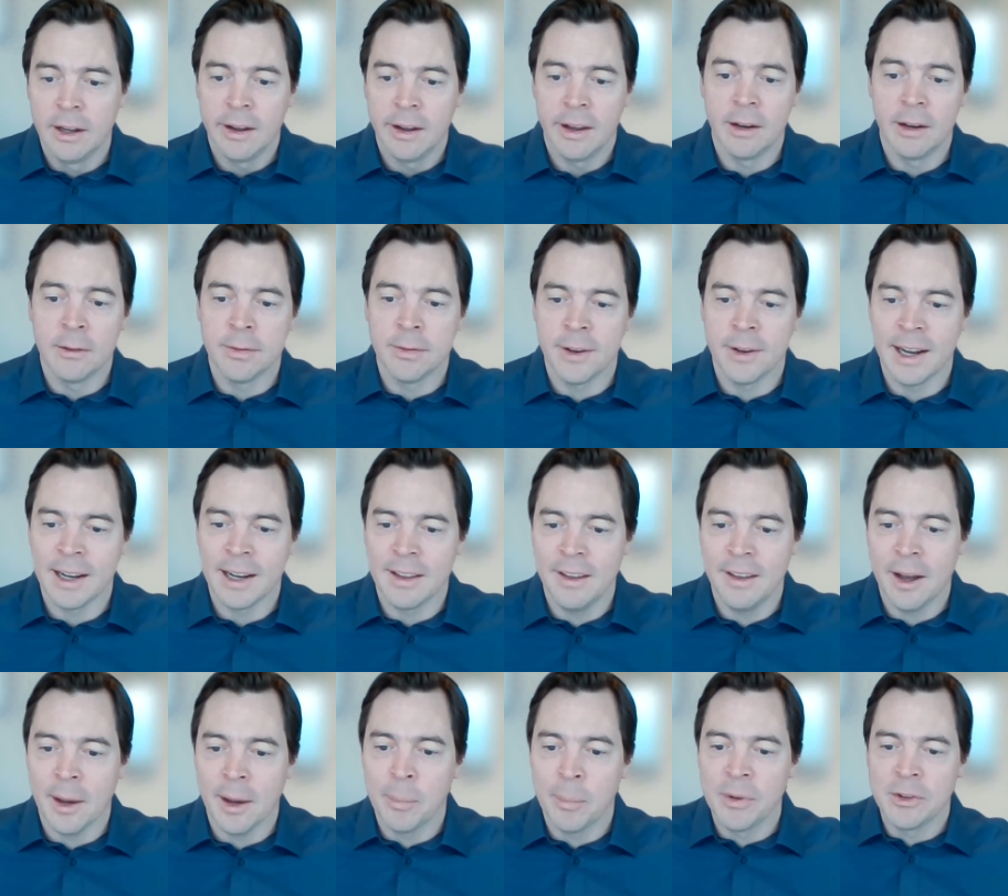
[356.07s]
And in fact,
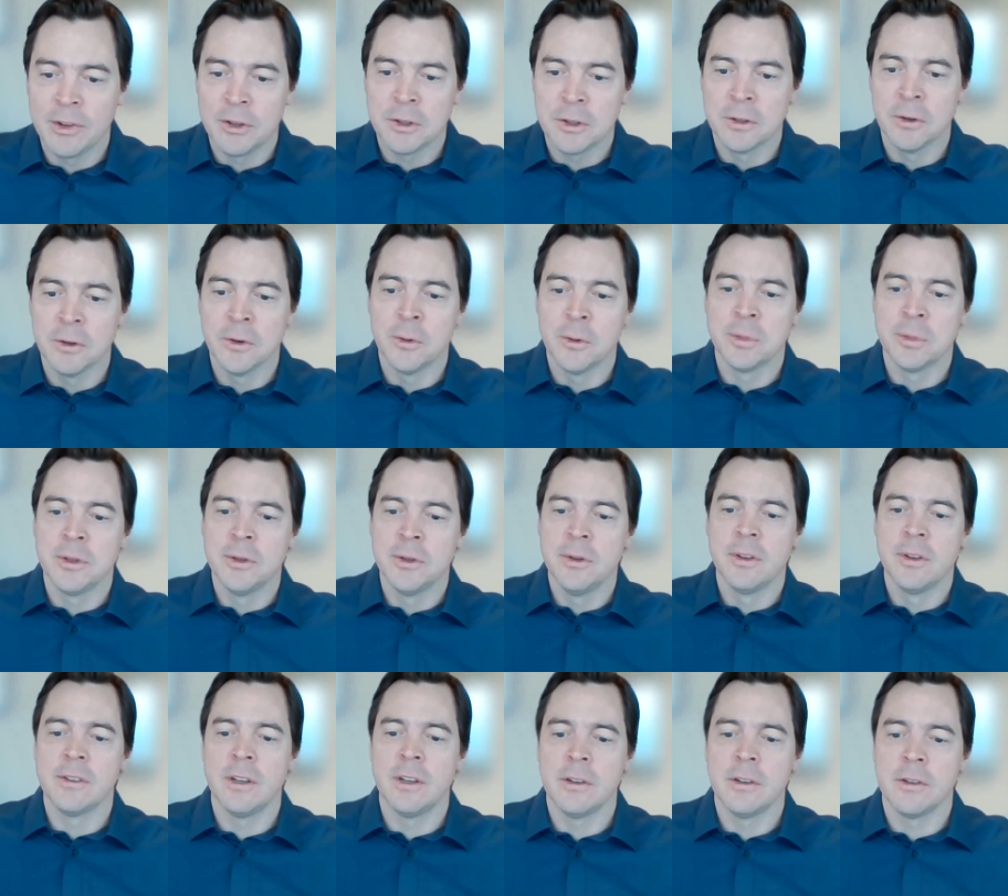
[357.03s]
the opposition group to
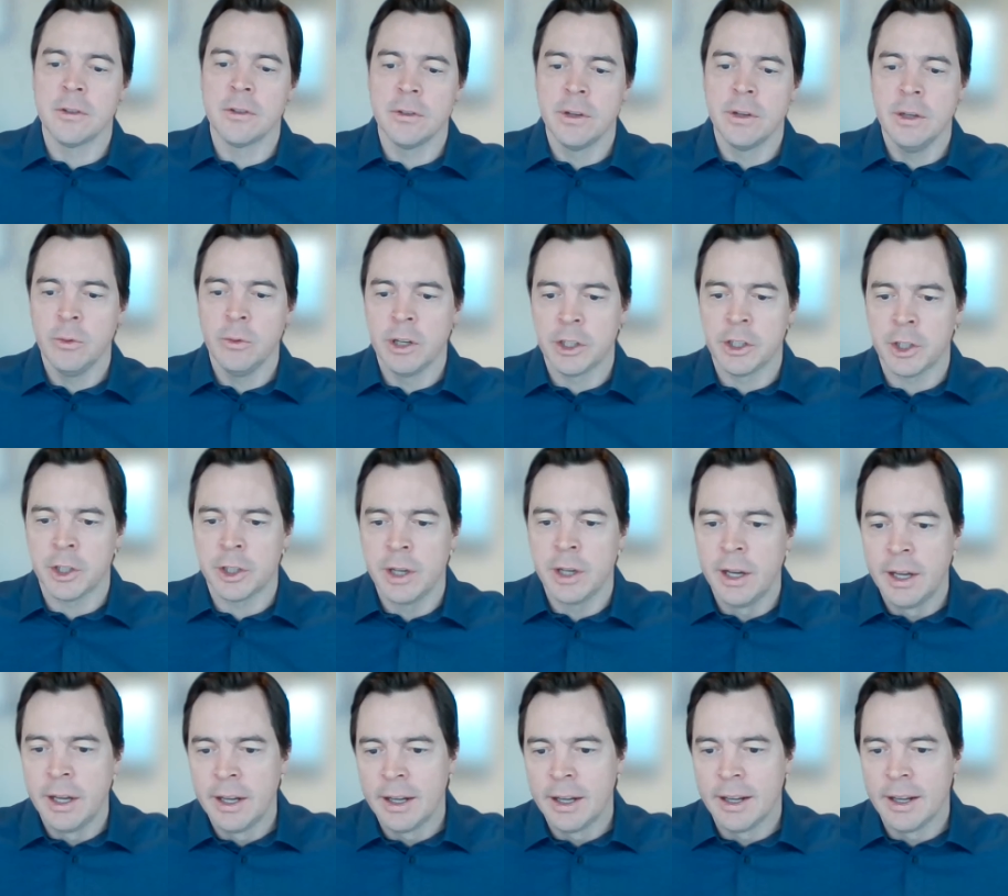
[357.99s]
this industry, which
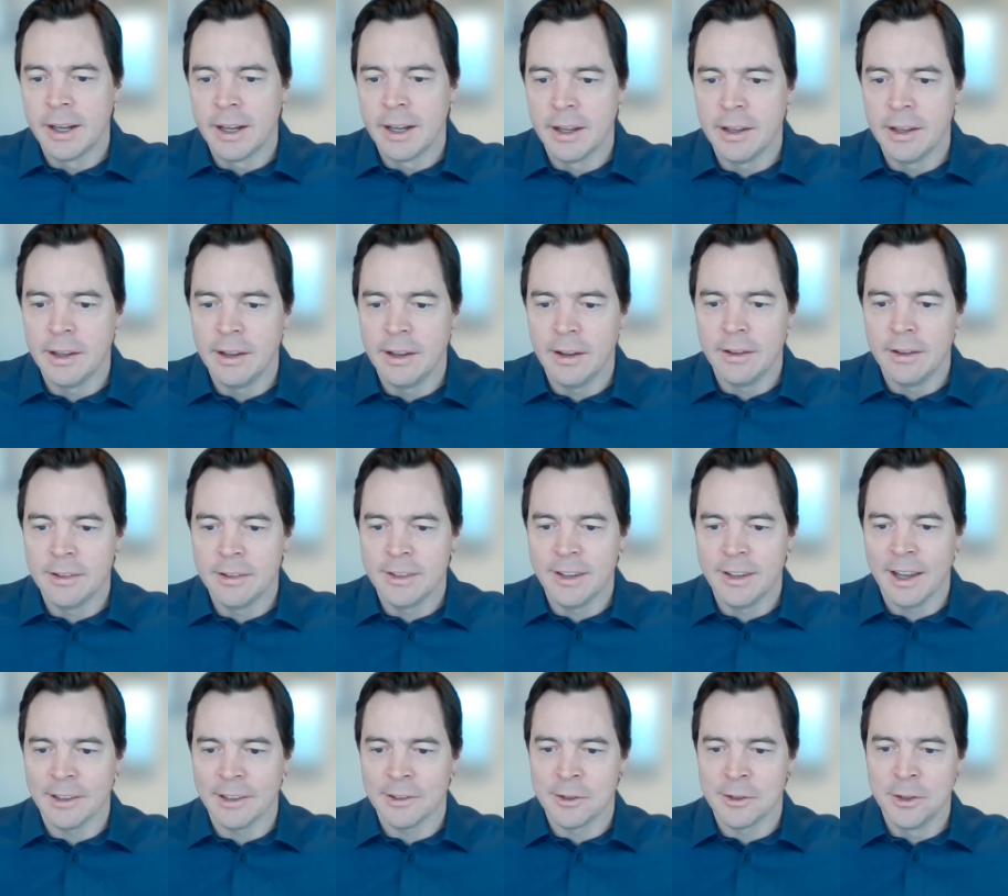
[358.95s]
is
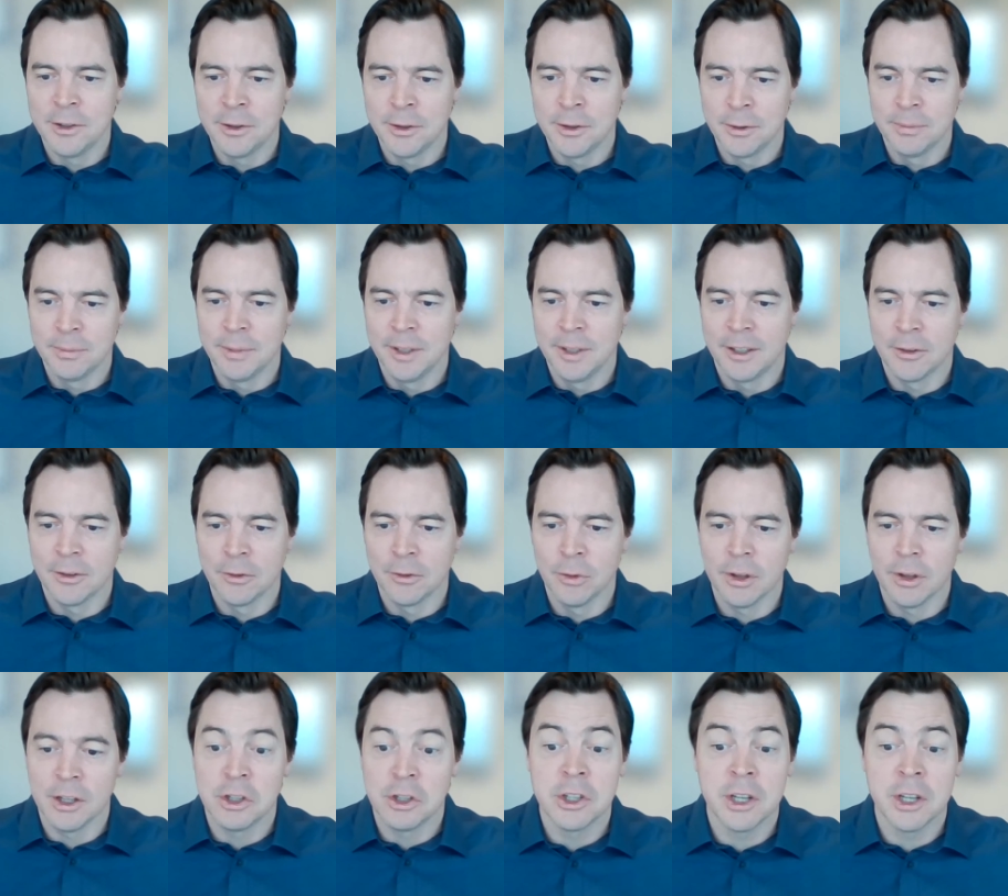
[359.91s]
yet to
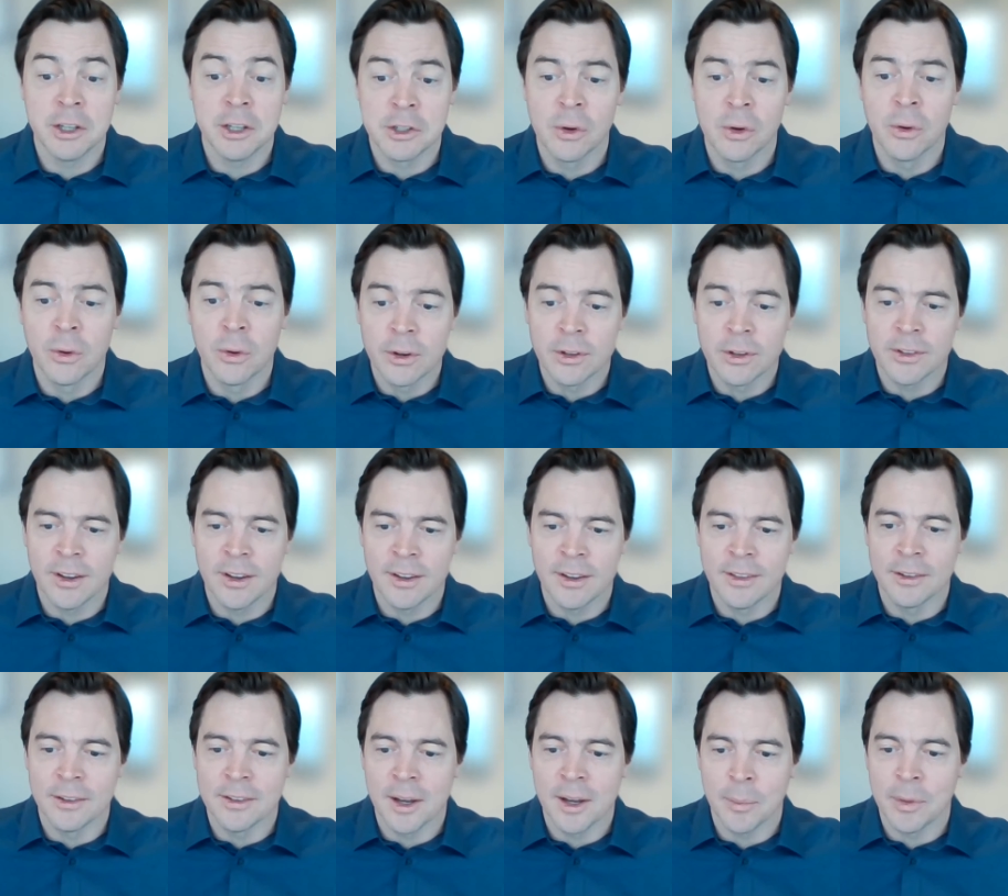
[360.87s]
really change course on
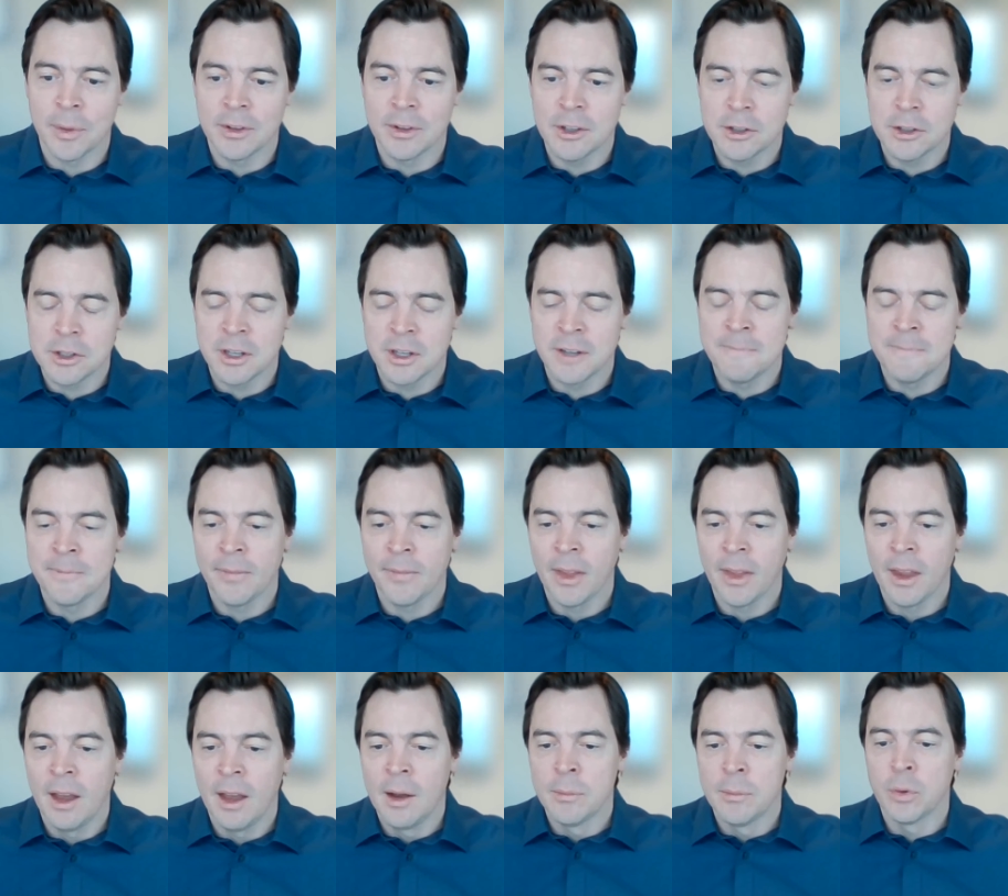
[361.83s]
this opposition,
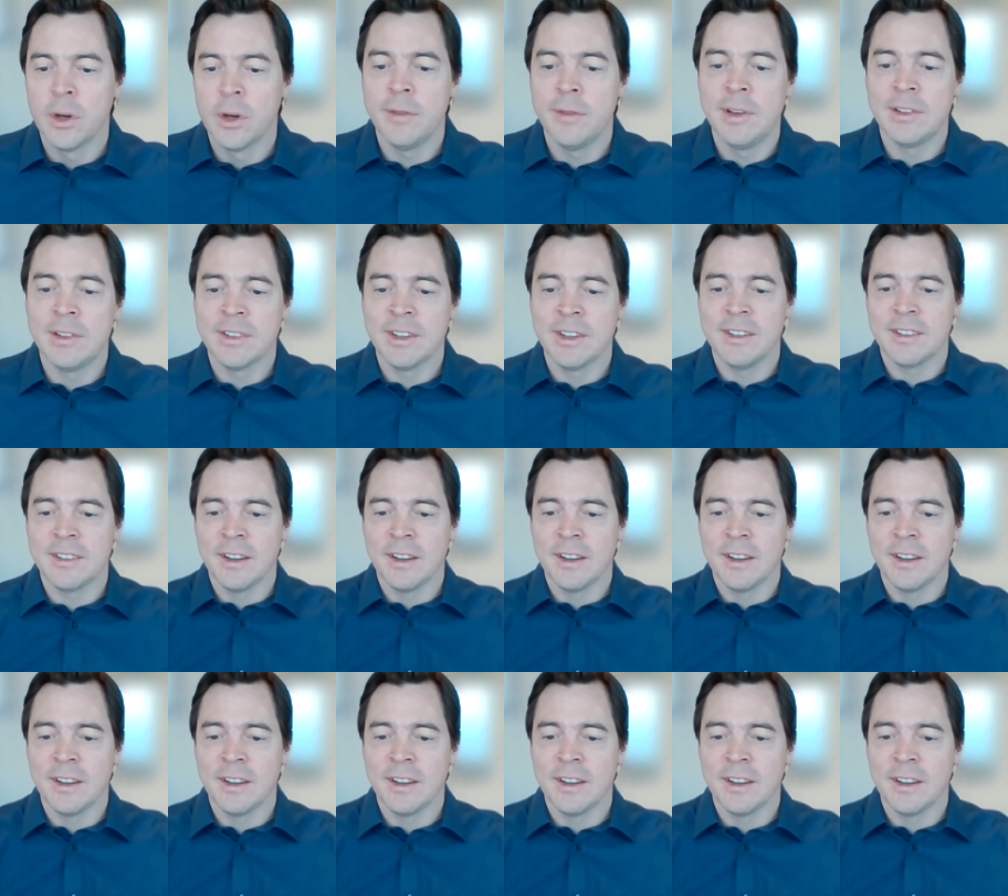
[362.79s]
previously